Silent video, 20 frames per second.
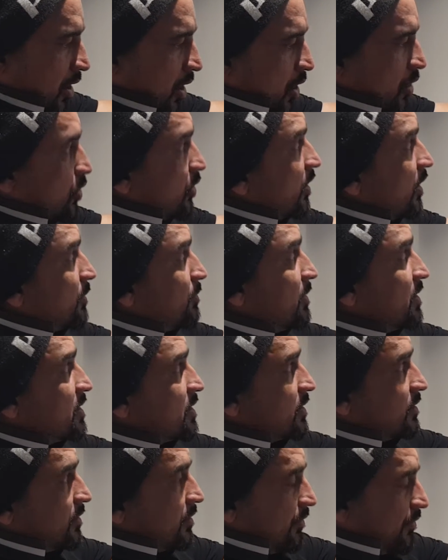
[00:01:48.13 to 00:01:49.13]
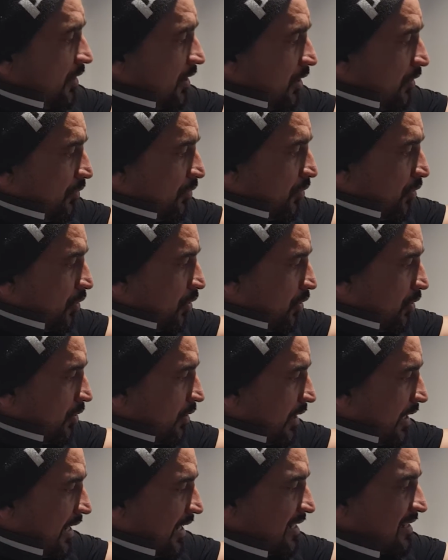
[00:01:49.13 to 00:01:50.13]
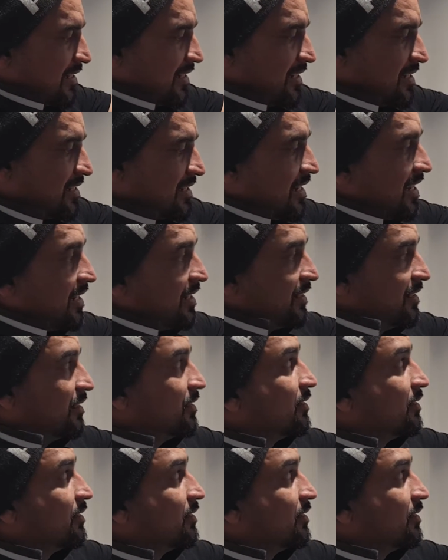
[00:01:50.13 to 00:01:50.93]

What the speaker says: So that means the value for x is 10.